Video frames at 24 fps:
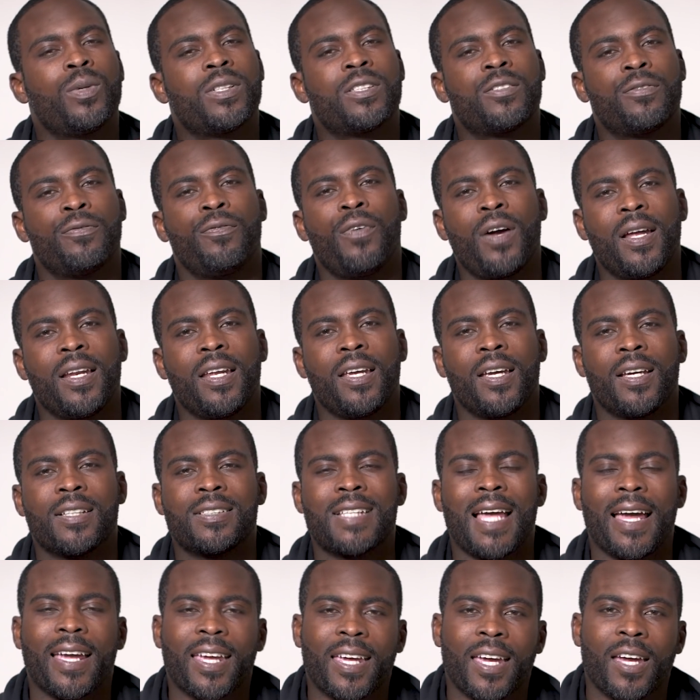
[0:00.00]
what's funny is
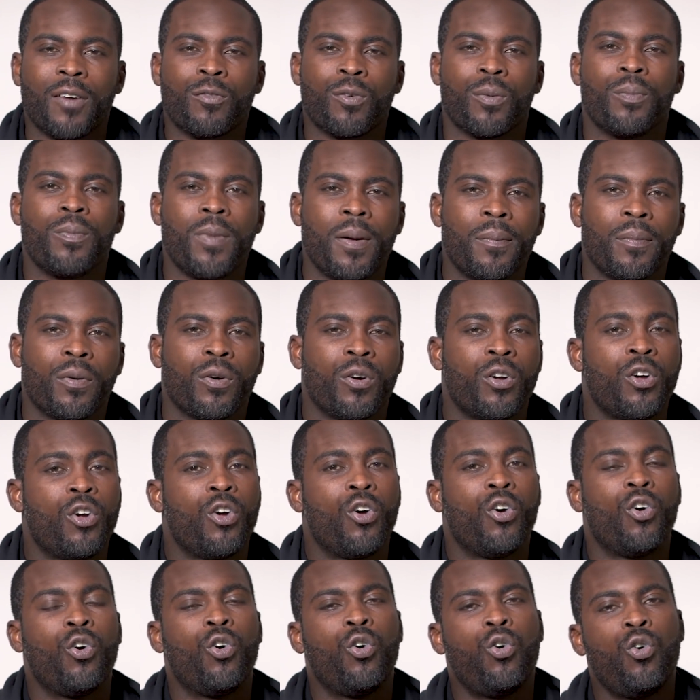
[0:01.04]
I can't remember
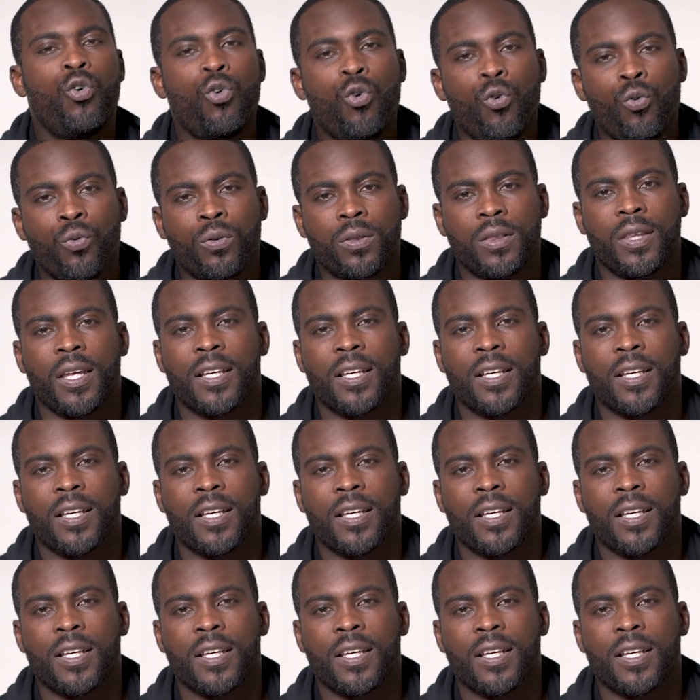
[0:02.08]
who